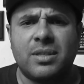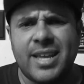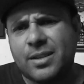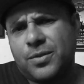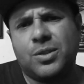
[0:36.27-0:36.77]

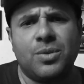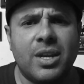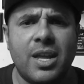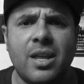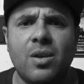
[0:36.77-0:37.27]
Thanks for
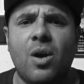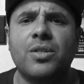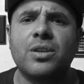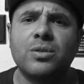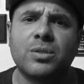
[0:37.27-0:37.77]
tuning in.
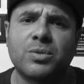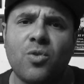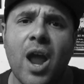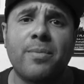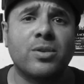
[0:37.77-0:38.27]
All the new
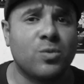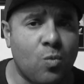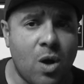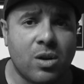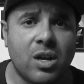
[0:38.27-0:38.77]
subscribers,
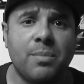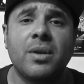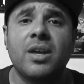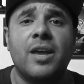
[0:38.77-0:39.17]
welcome.